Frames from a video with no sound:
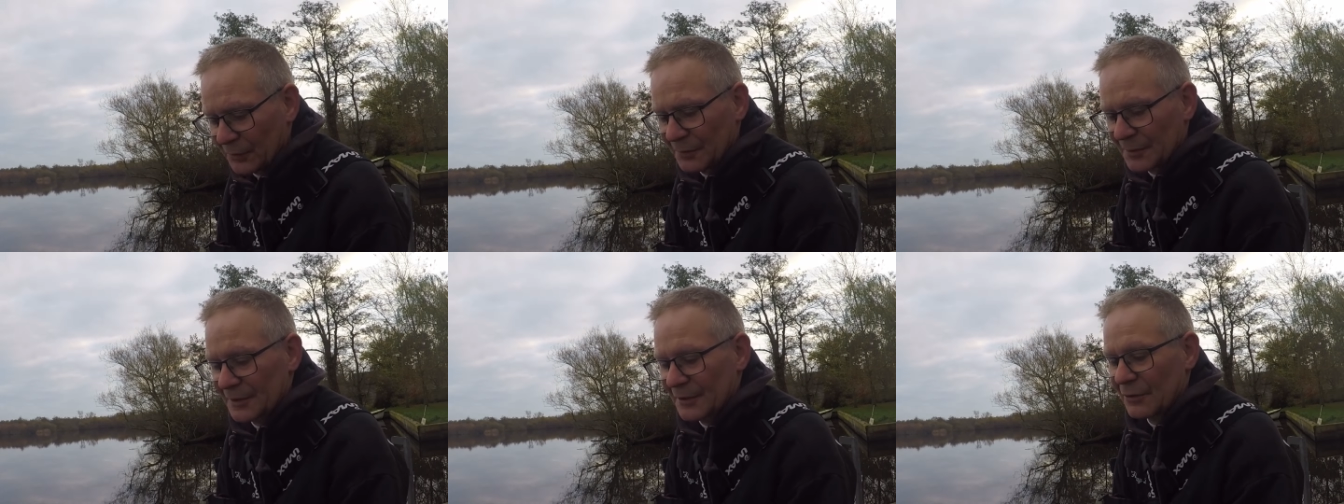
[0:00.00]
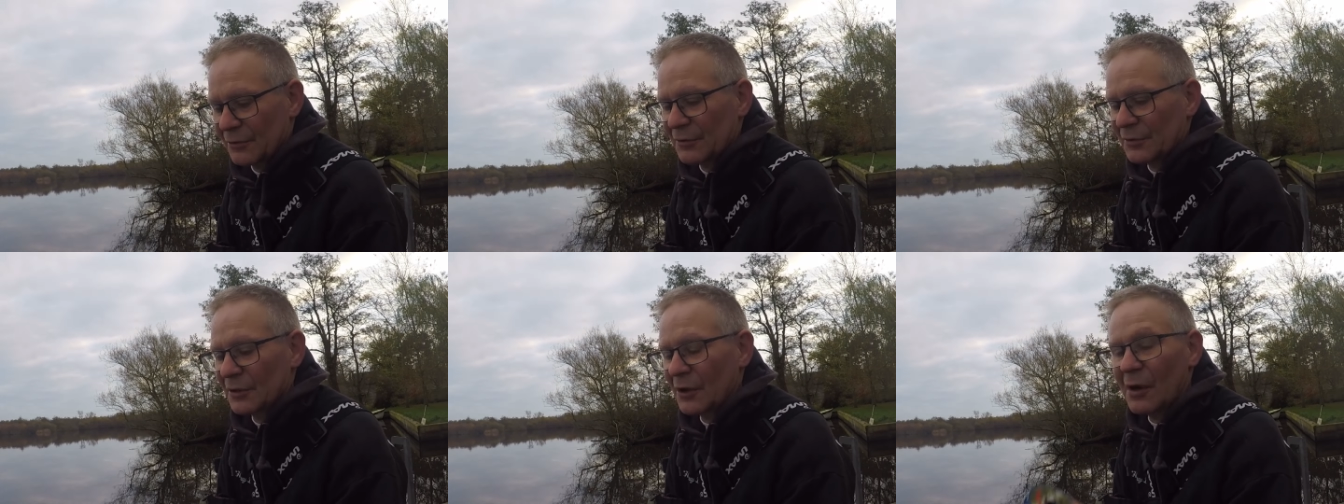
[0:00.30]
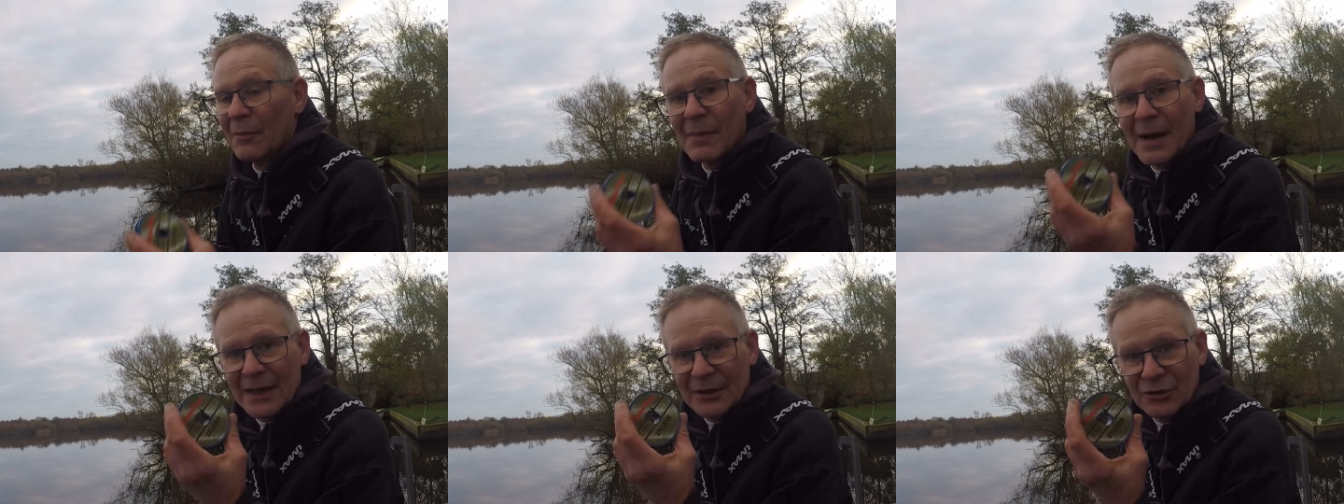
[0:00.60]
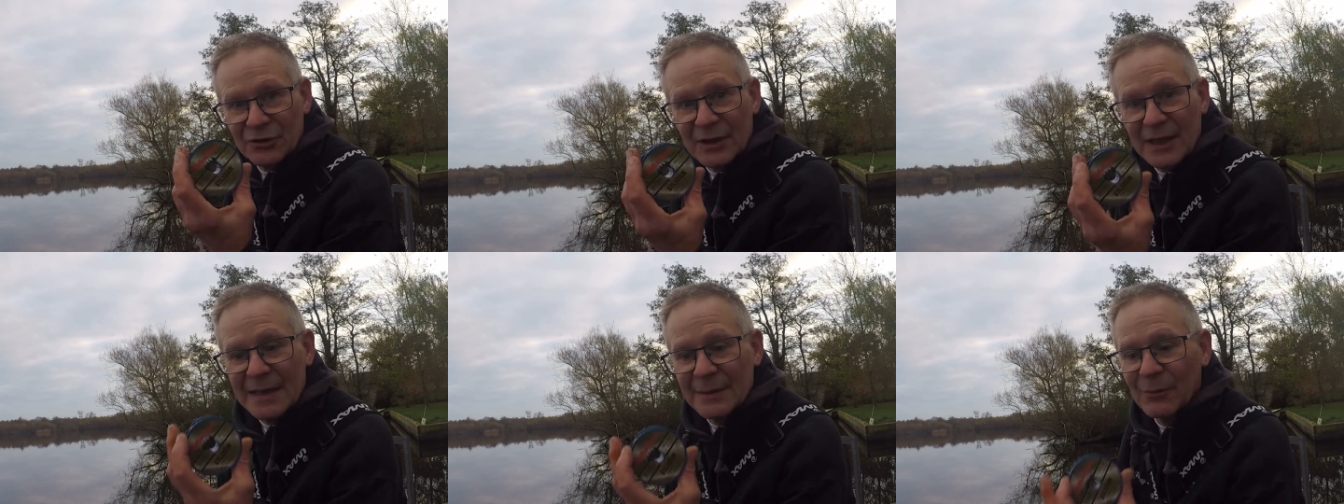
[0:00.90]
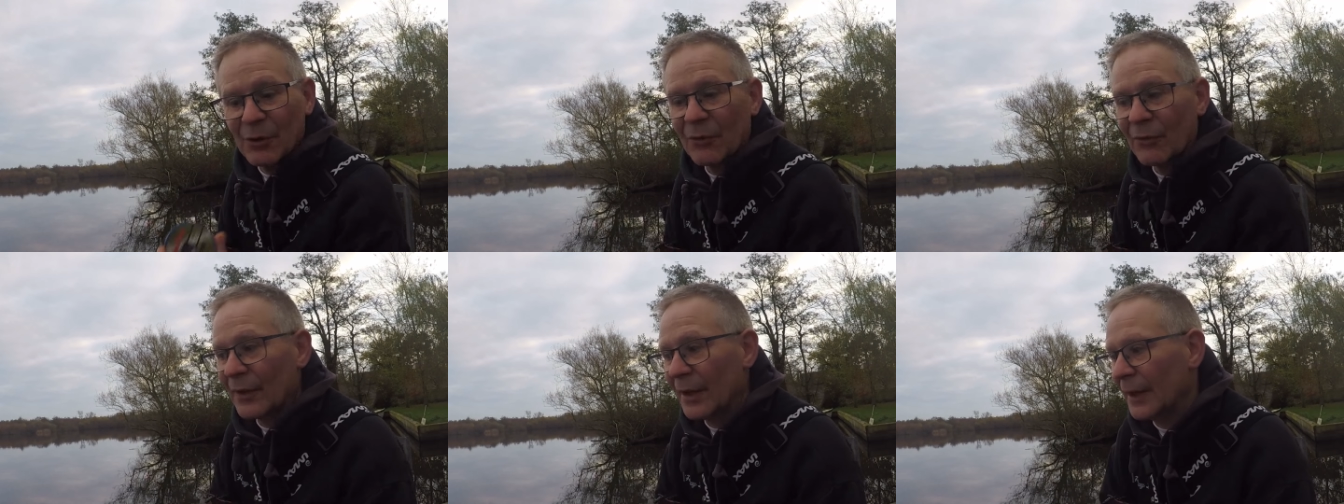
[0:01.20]
Silstar match
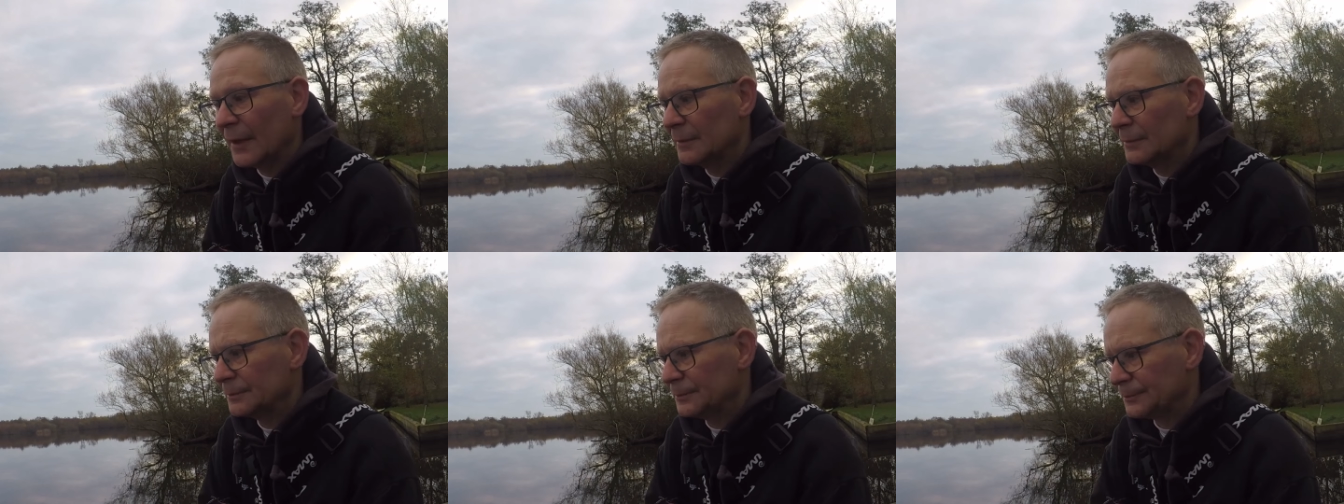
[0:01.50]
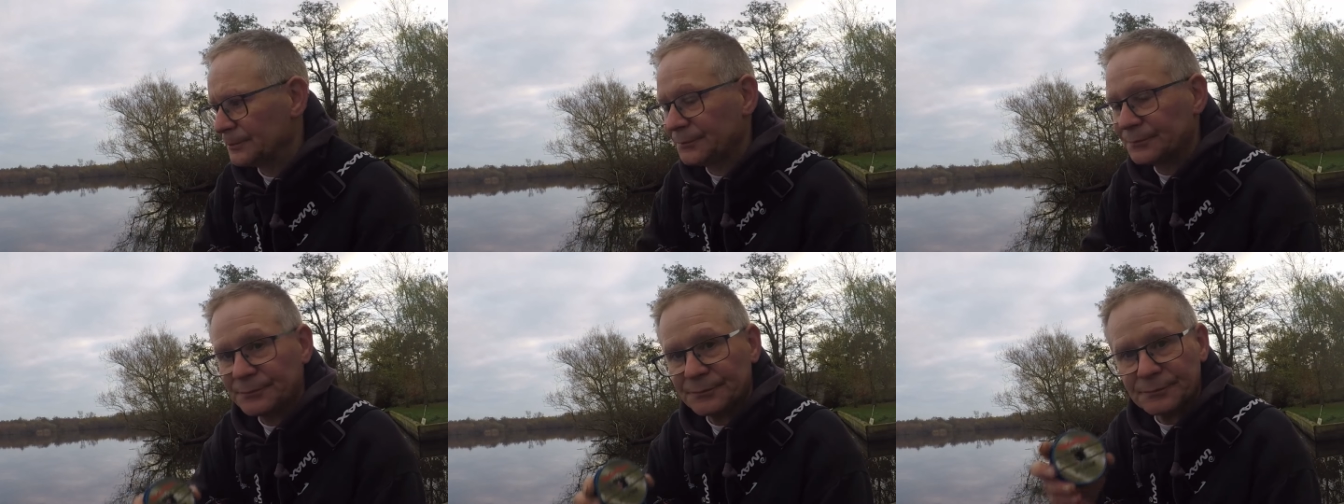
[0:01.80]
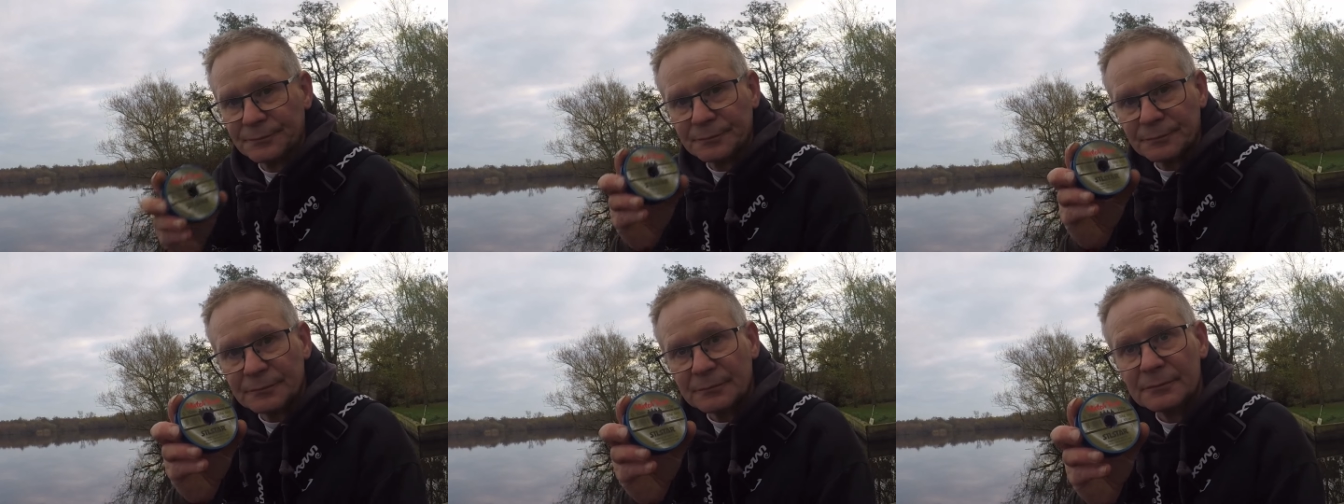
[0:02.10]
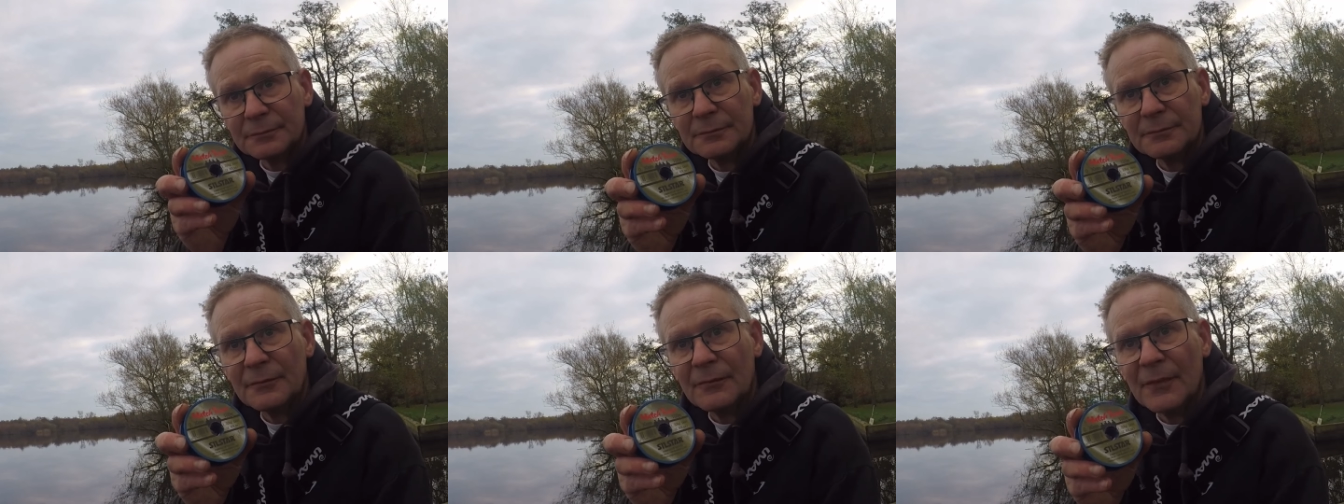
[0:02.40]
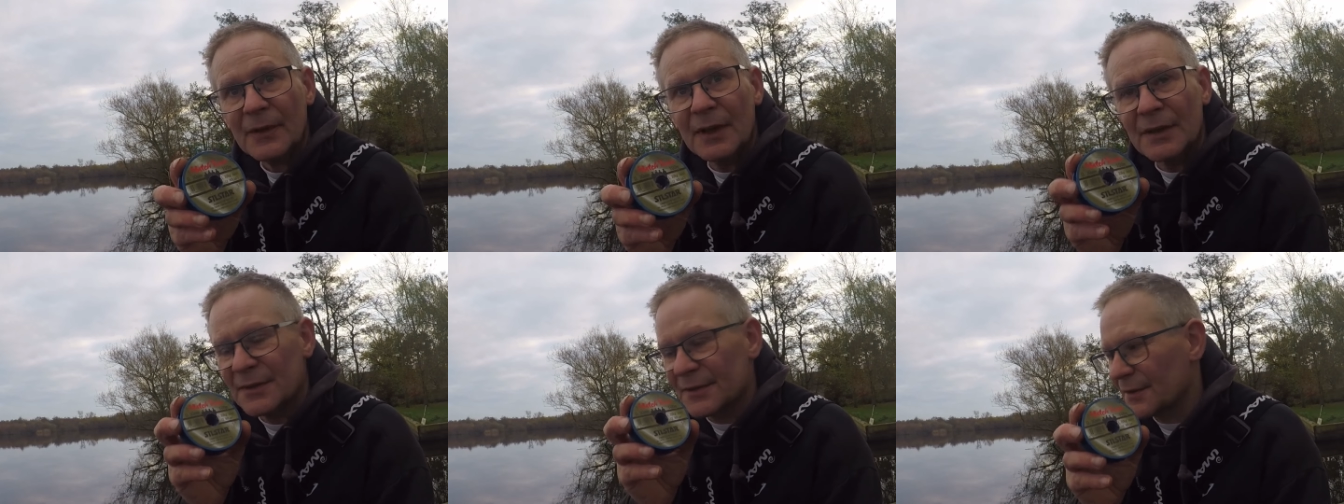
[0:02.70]
team on there, and